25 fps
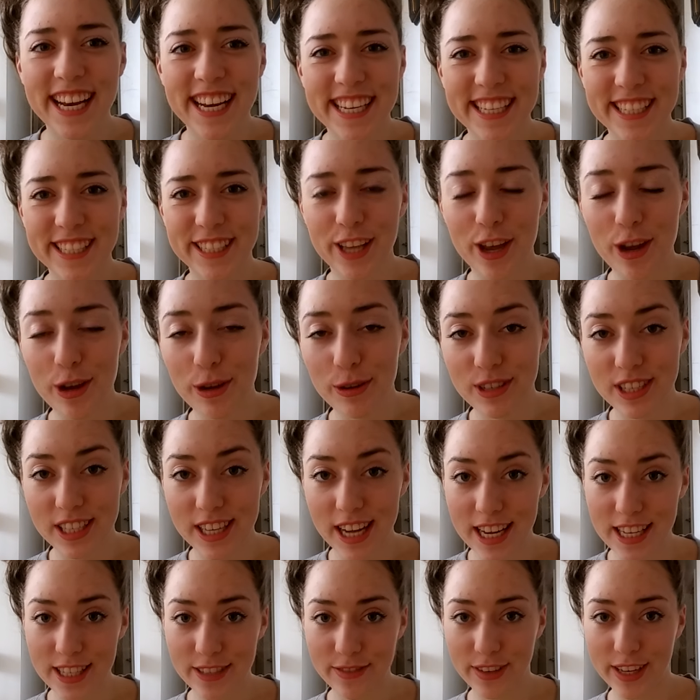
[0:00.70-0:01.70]
guys, so
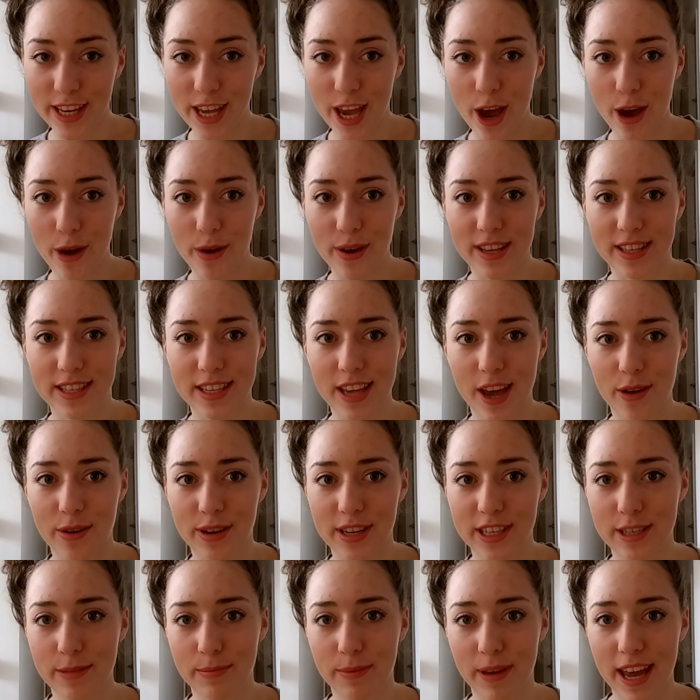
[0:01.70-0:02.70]
today's video is
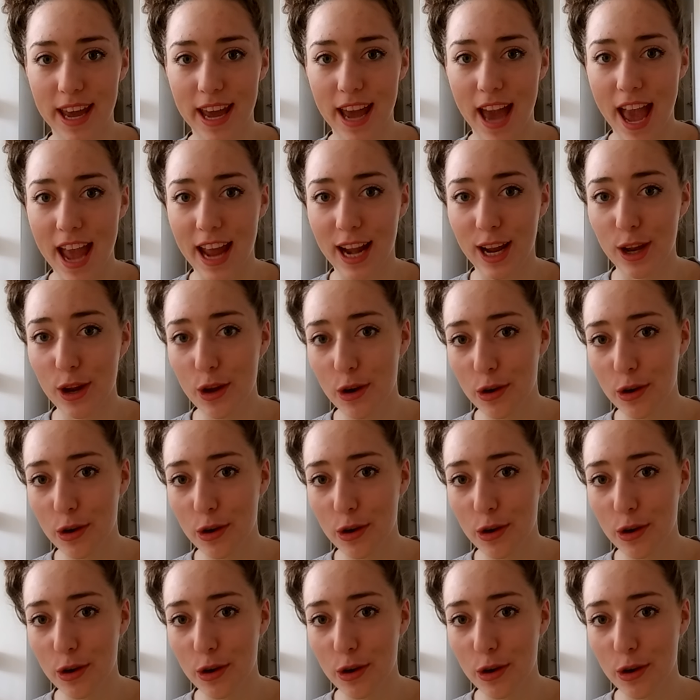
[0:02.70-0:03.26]
going to be a